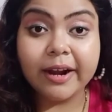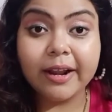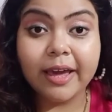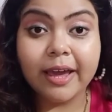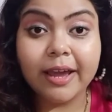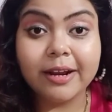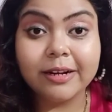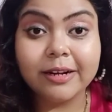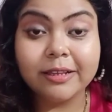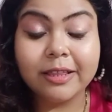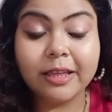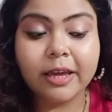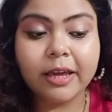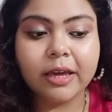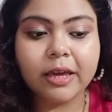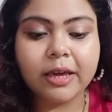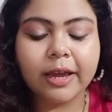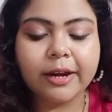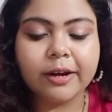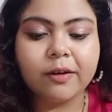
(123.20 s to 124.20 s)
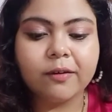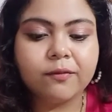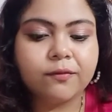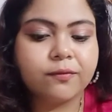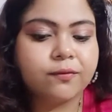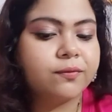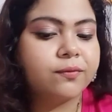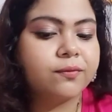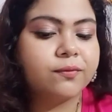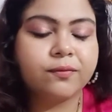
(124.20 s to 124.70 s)
and they kind of,
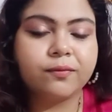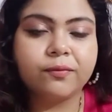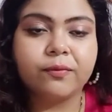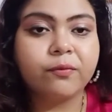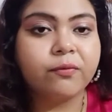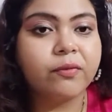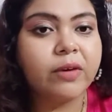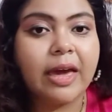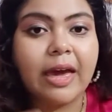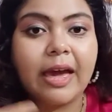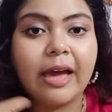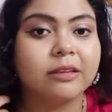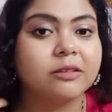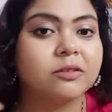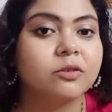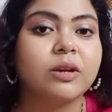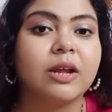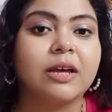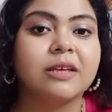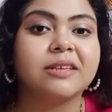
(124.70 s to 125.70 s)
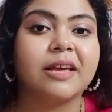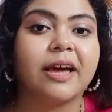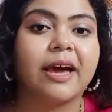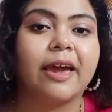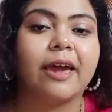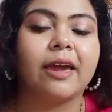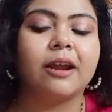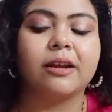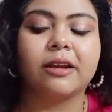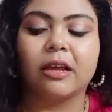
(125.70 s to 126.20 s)
as soon as I
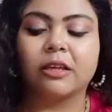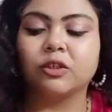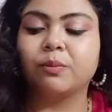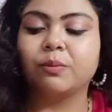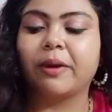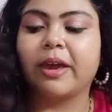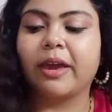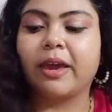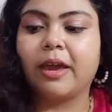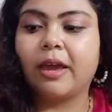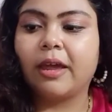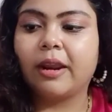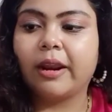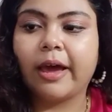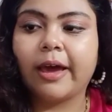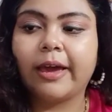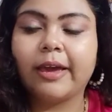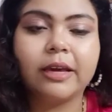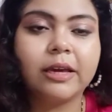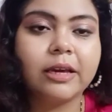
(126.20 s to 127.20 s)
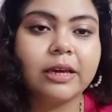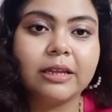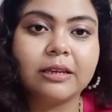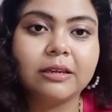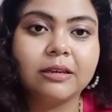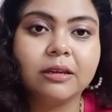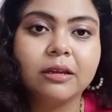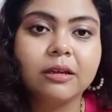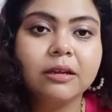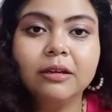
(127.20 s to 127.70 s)
touch my hair, I can
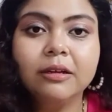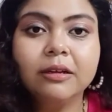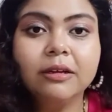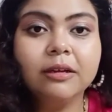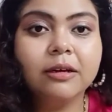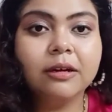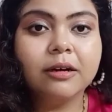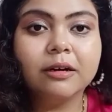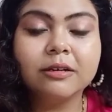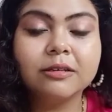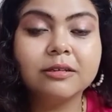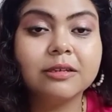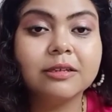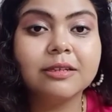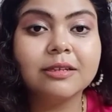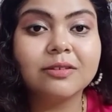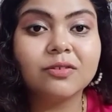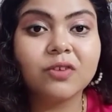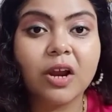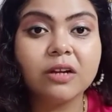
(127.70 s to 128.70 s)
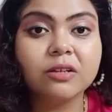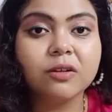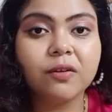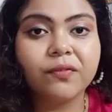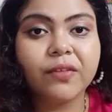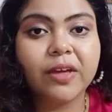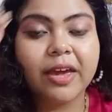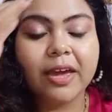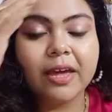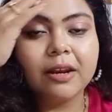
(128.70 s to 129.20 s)
uh, see the strands of
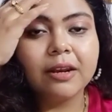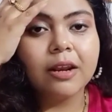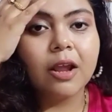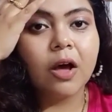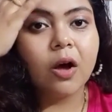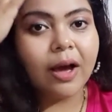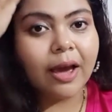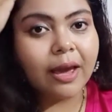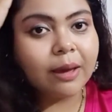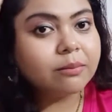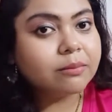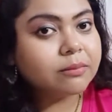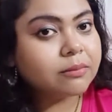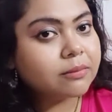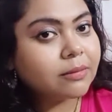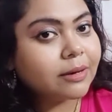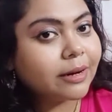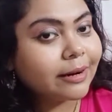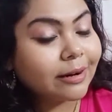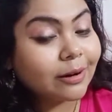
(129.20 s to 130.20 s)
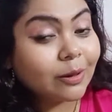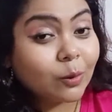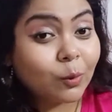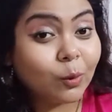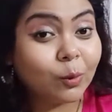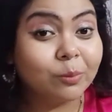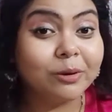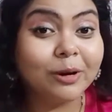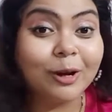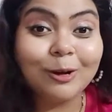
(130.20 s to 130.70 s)
the hair. Now I am little
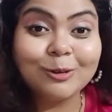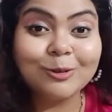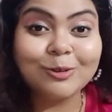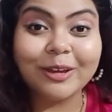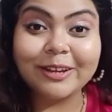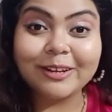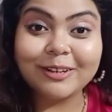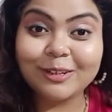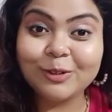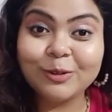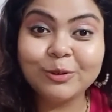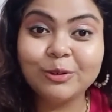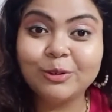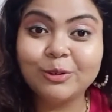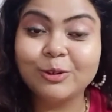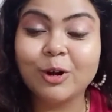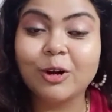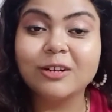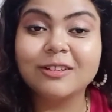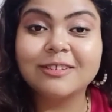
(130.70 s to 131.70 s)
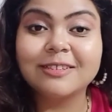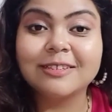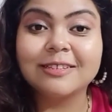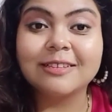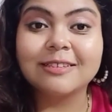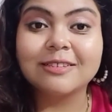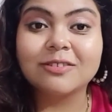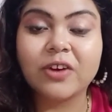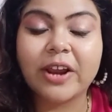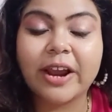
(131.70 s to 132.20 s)
combed now, so I, you do not see the
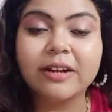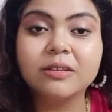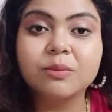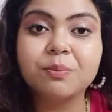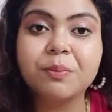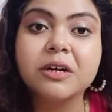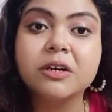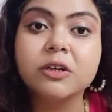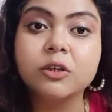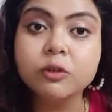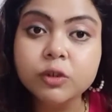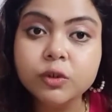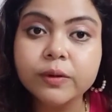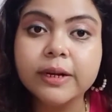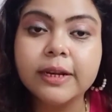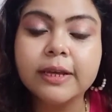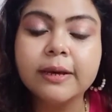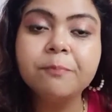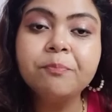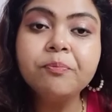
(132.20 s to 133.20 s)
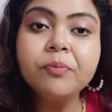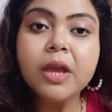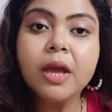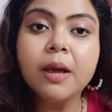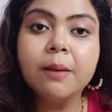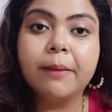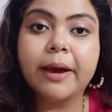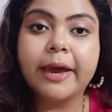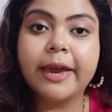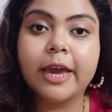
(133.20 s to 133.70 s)
strands, but usually
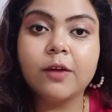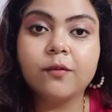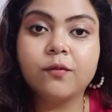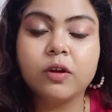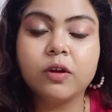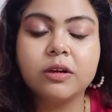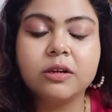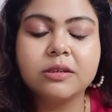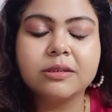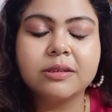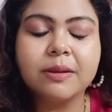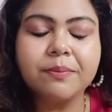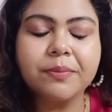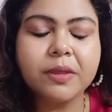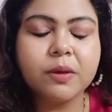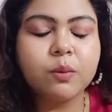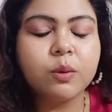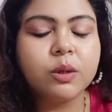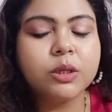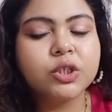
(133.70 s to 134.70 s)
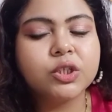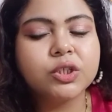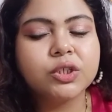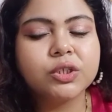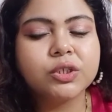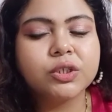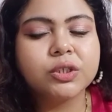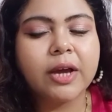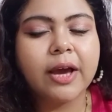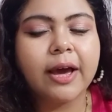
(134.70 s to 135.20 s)
my hair fall is something which
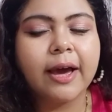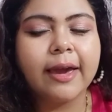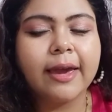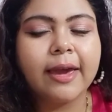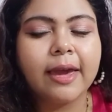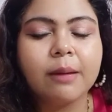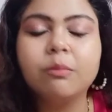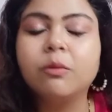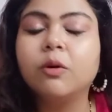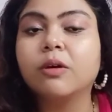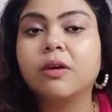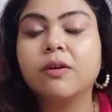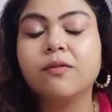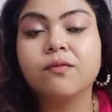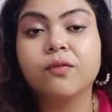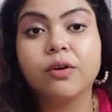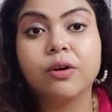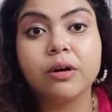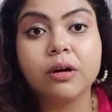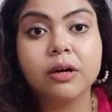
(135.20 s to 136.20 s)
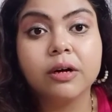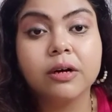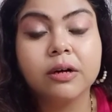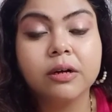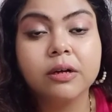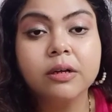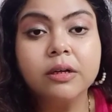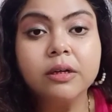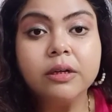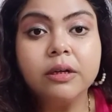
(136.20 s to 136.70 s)
I am looking for a,
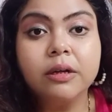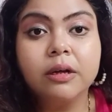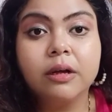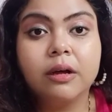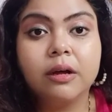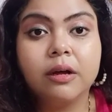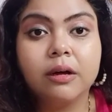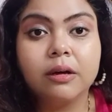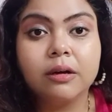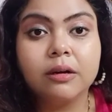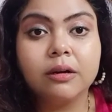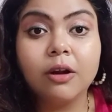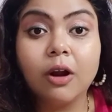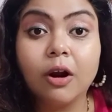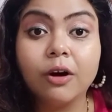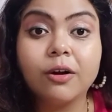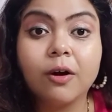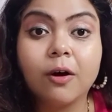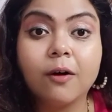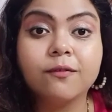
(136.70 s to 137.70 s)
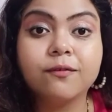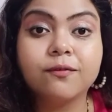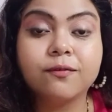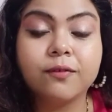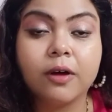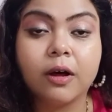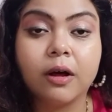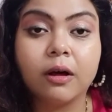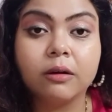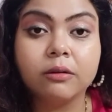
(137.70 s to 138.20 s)
a lot of
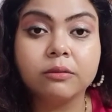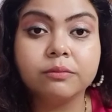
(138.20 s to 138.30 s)
uh,